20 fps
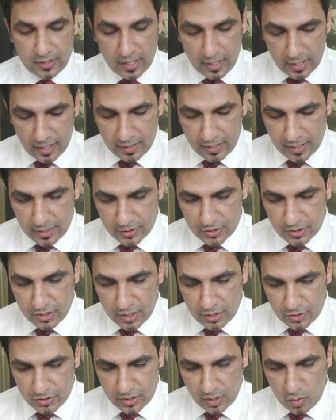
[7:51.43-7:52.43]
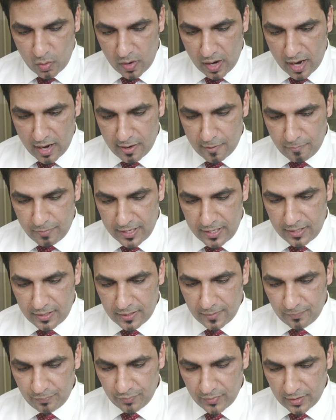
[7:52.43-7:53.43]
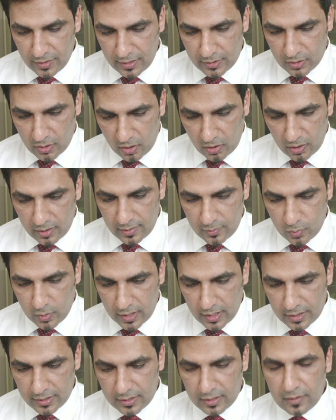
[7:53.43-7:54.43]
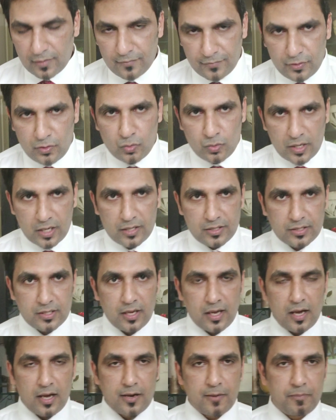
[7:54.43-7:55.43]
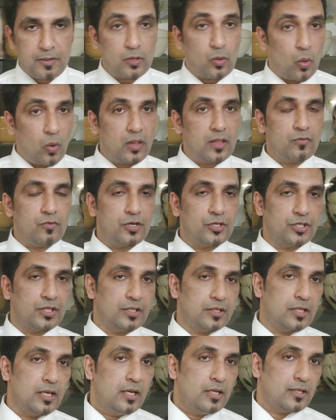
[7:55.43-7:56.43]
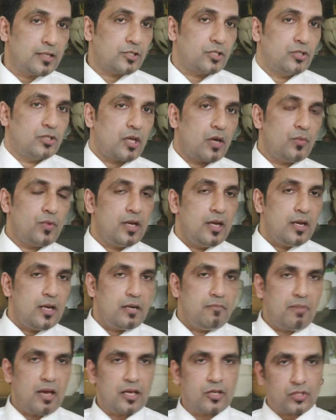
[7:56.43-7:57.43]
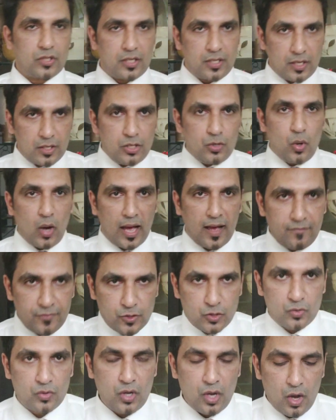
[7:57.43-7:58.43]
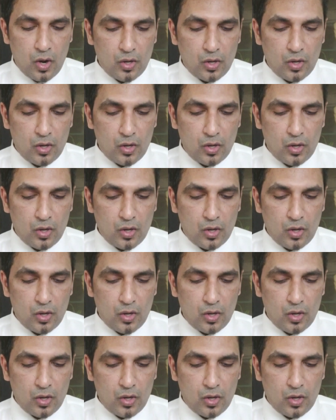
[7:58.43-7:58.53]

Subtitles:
And that is, so I repeat, this all the words, few words, I repeat all the words, it doesn't, so it makes, you have to,